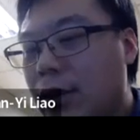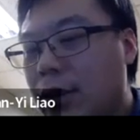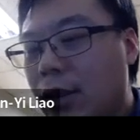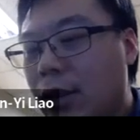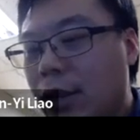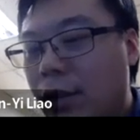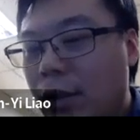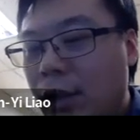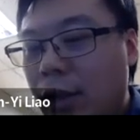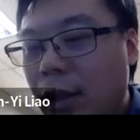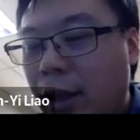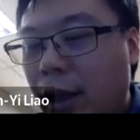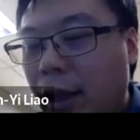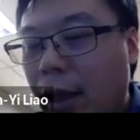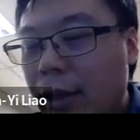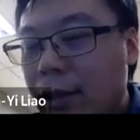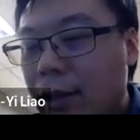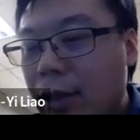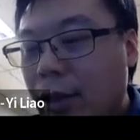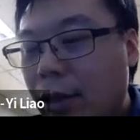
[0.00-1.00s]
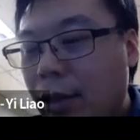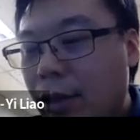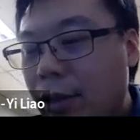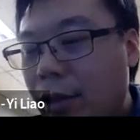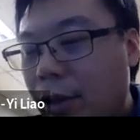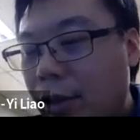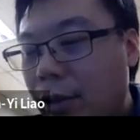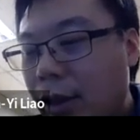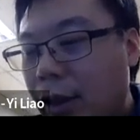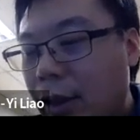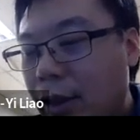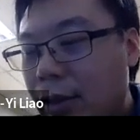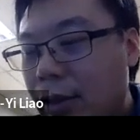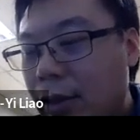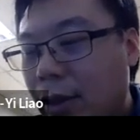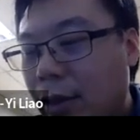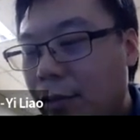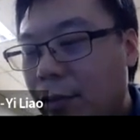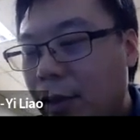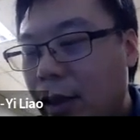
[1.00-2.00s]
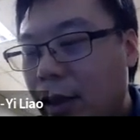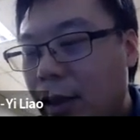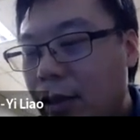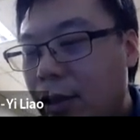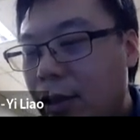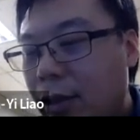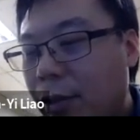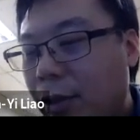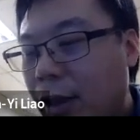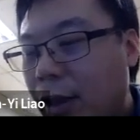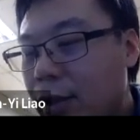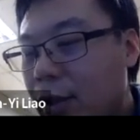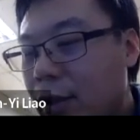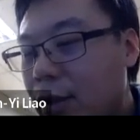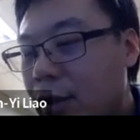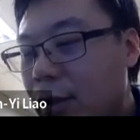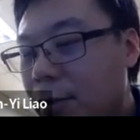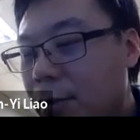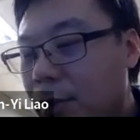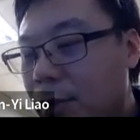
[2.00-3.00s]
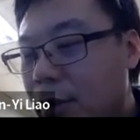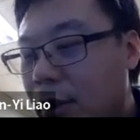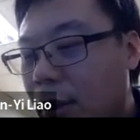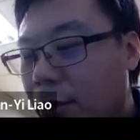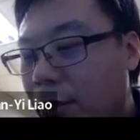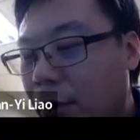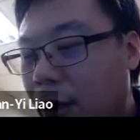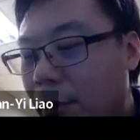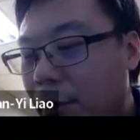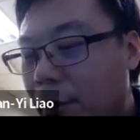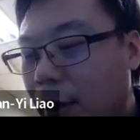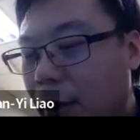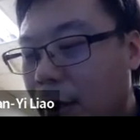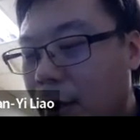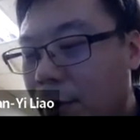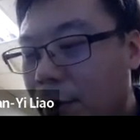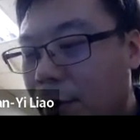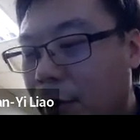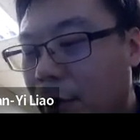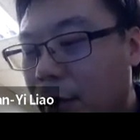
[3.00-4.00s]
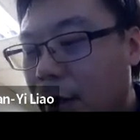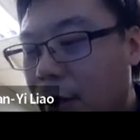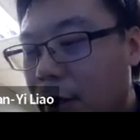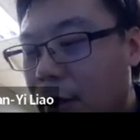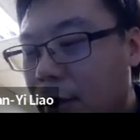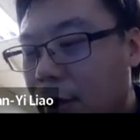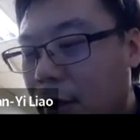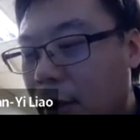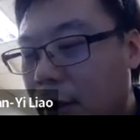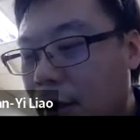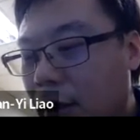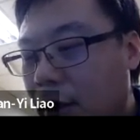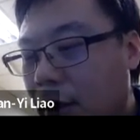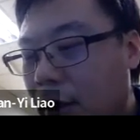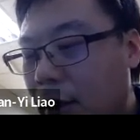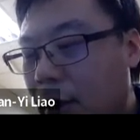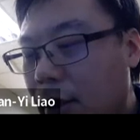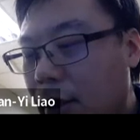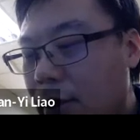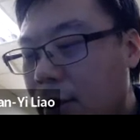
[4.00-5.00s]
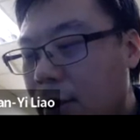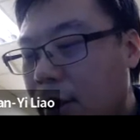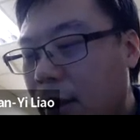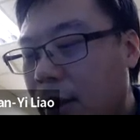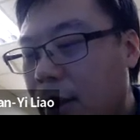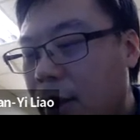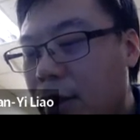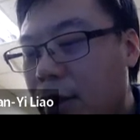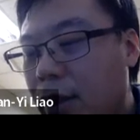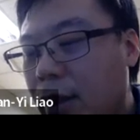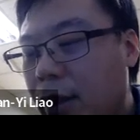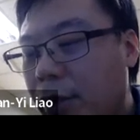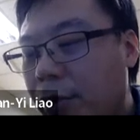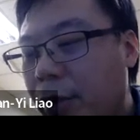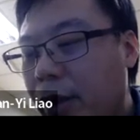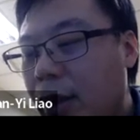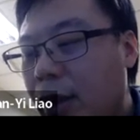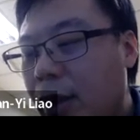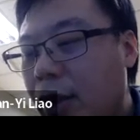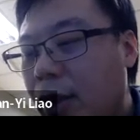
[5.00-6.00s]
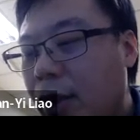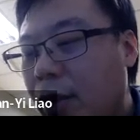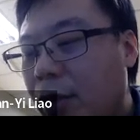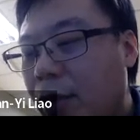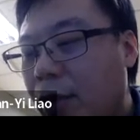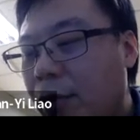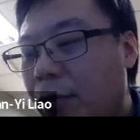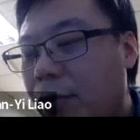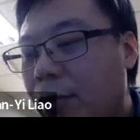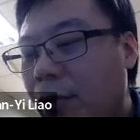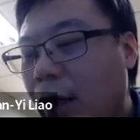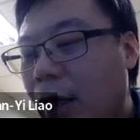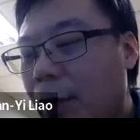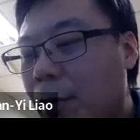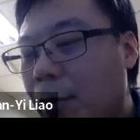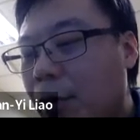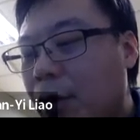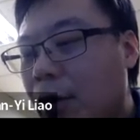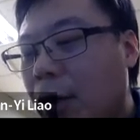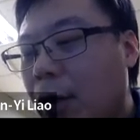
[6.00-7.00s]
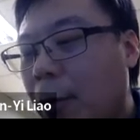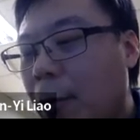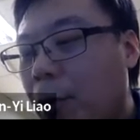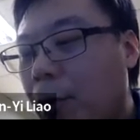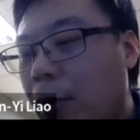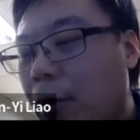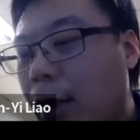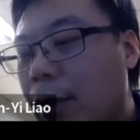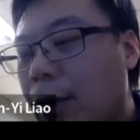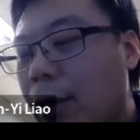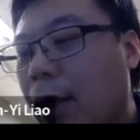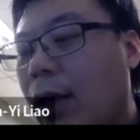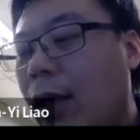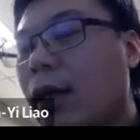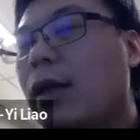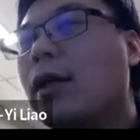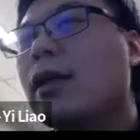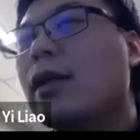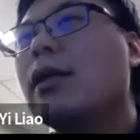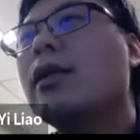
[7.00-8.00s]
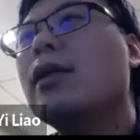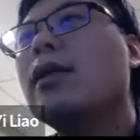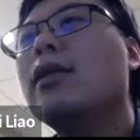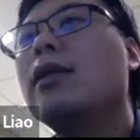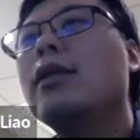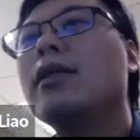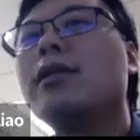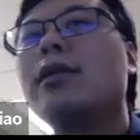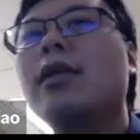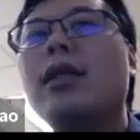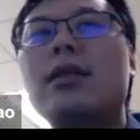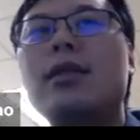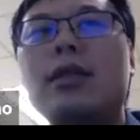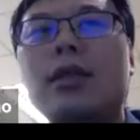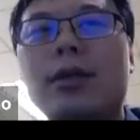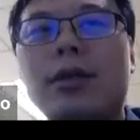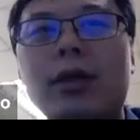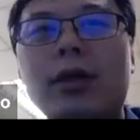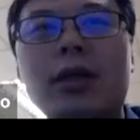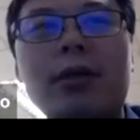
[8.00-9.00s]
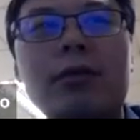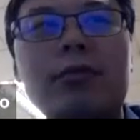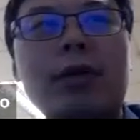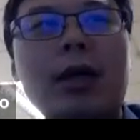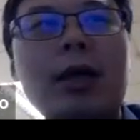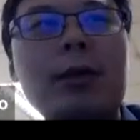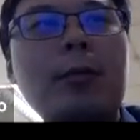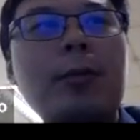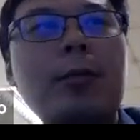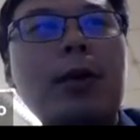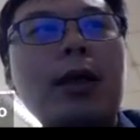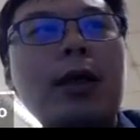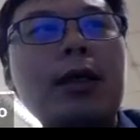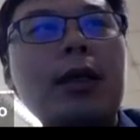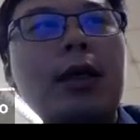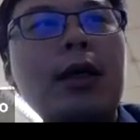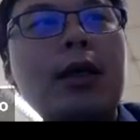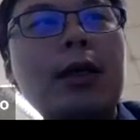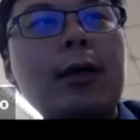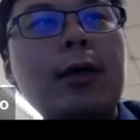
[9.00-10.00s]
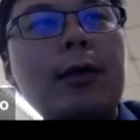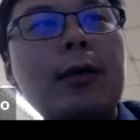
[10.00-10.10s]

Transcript: zero, the classical locus of this classicism's derived manifold is the set theoretical fiber product. It is a theoretical fiber product.